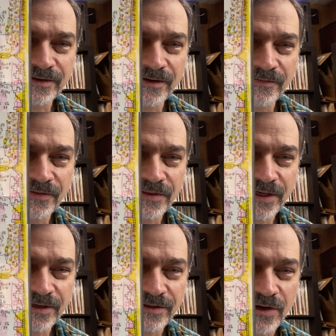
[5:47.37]
of
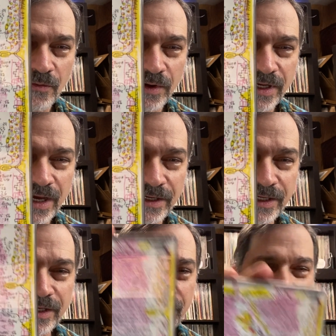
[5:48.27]
things going on
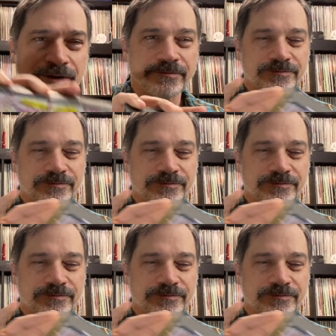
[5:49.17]
here.